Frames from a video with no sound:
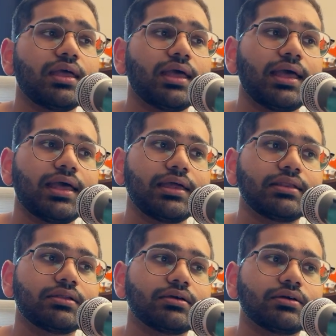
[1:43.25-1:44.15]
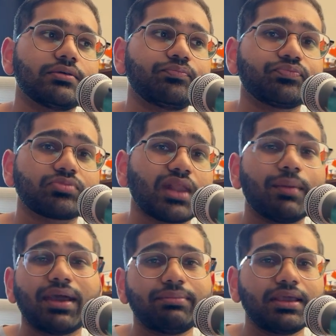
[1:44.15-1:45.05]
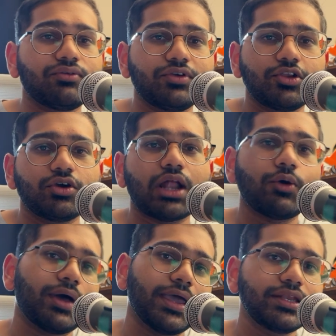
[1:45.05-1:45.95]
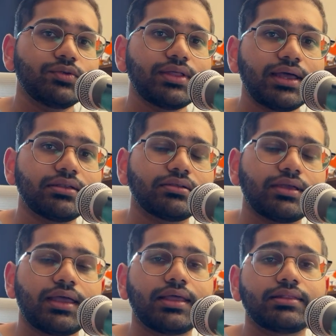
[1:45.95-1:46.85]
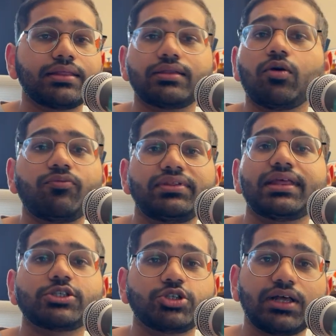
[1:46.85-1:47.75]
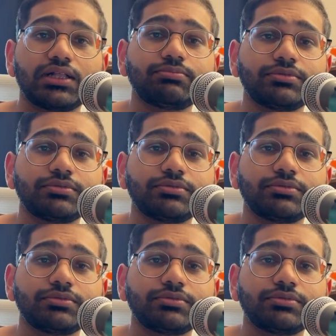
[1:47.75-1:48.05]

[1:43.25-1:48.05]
And I might make a video on how I do that, and then hopefully that should help.